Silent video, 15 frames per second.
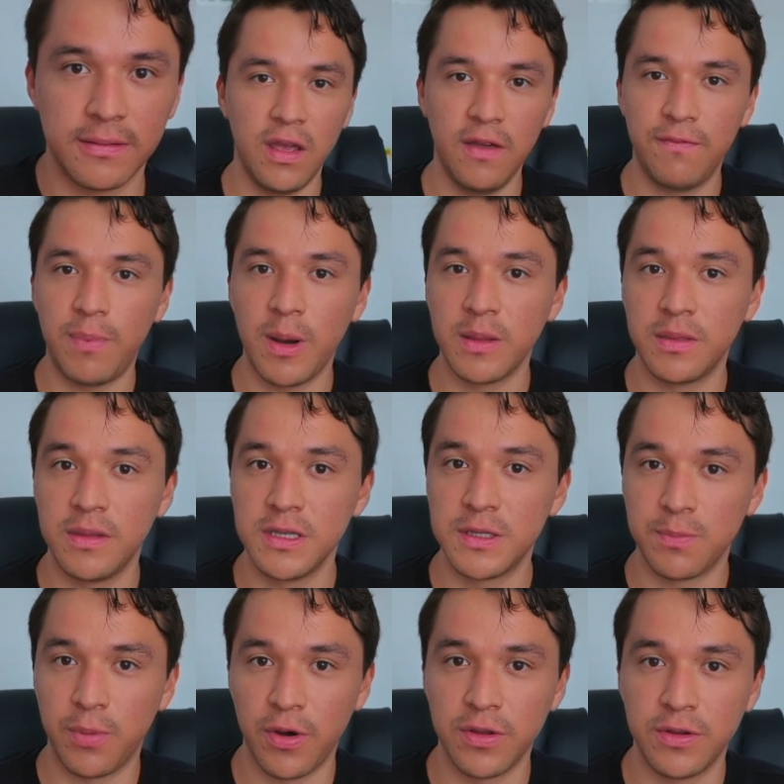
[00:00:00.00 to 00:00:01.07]
If by
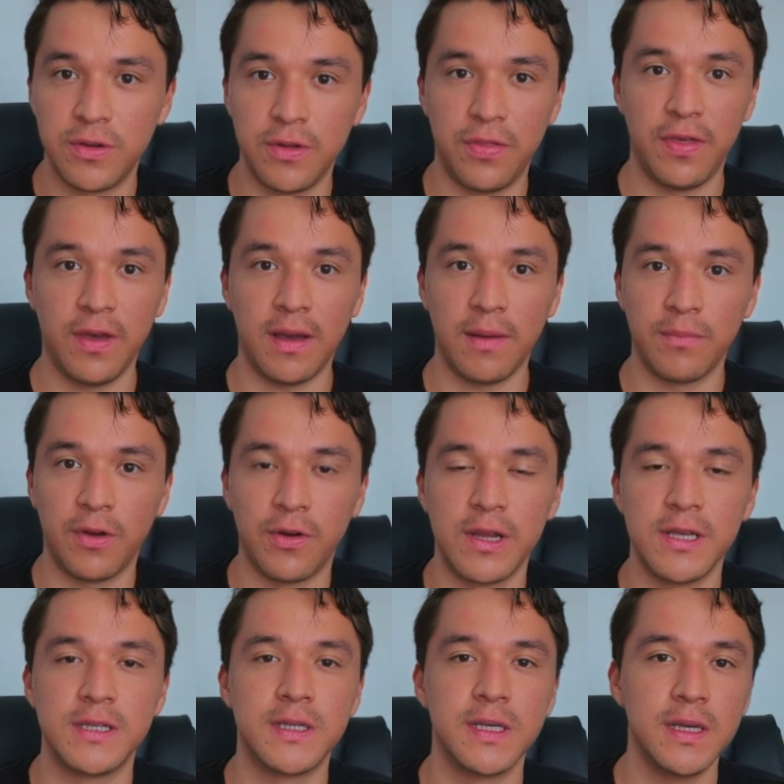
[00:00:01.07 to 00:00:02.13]
this point you think I'm
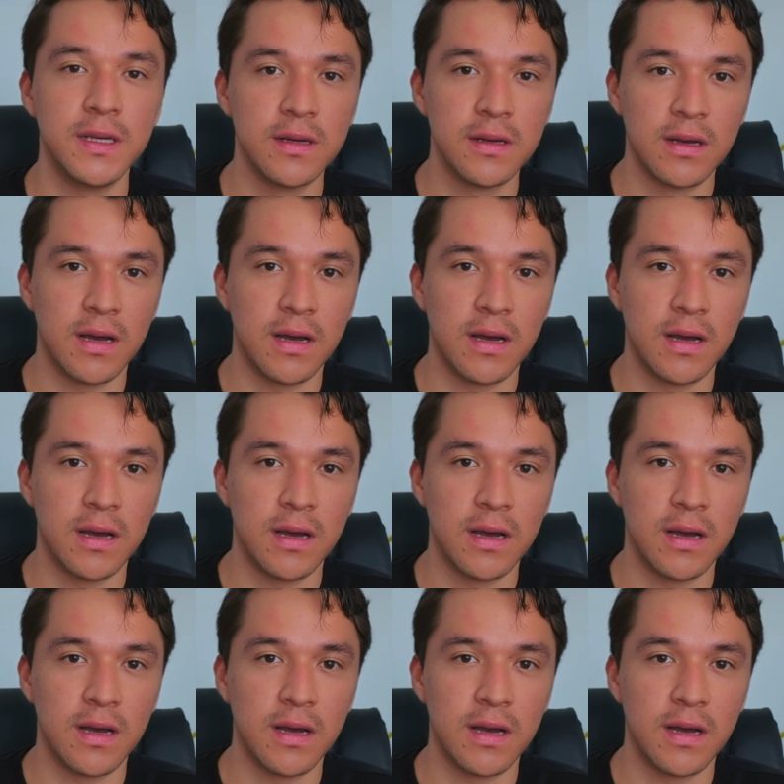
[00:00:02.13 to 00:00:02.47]
crazy,